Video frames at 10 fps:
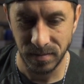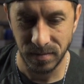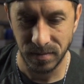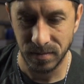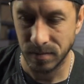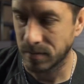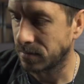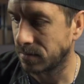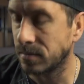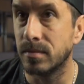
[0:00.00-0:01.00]
Your
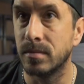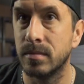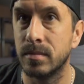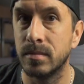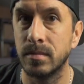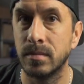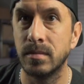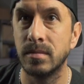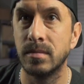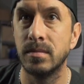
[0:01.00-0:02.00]
battery is
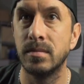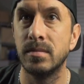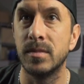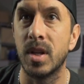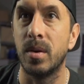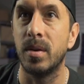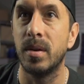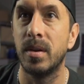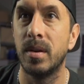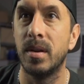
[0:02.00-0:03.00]
really in
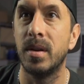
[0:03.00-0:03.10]
the red.